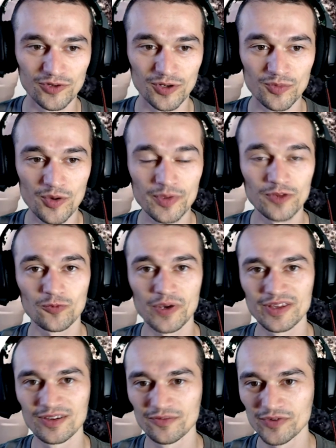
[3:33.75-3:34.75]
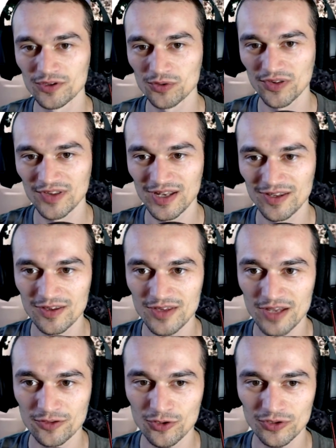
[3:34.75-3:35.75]
a moment when the video started,
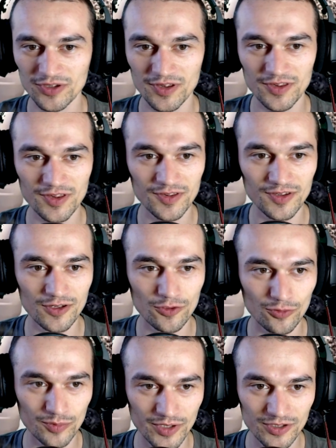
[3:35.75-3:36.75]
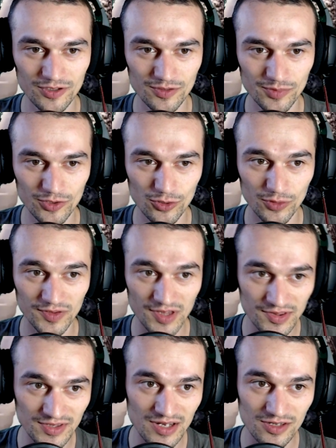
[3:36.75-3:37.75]
I thought this is in Romania because they
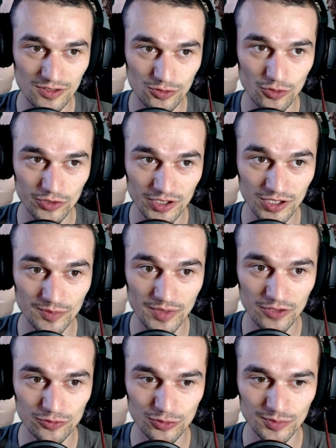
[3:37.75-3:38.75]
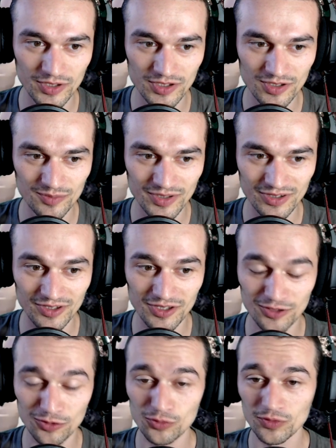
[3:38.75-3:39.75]
started talking about Romania, but
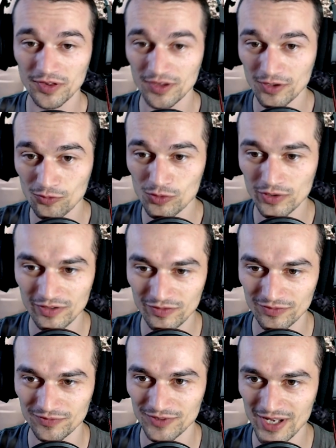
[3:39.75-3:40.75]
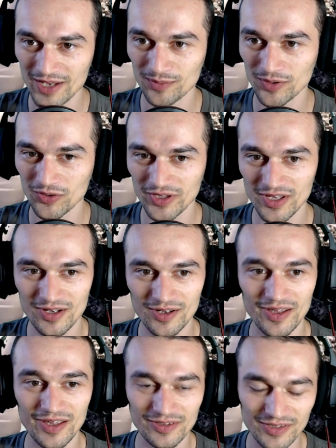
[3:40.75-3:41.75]
it looks a lot of like Bulgaria,
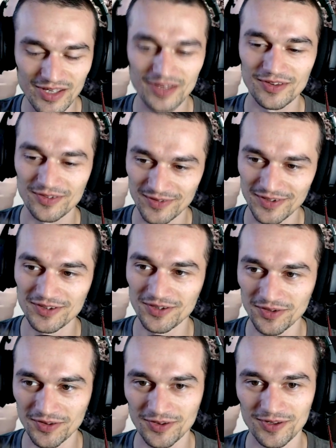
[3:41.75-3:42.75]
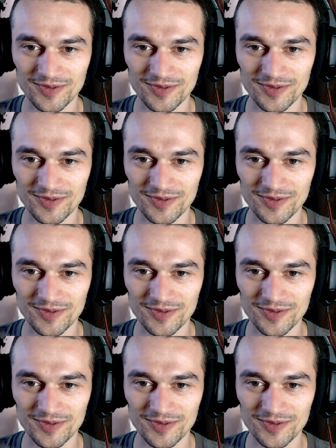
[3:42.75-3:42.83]
and yes, it is.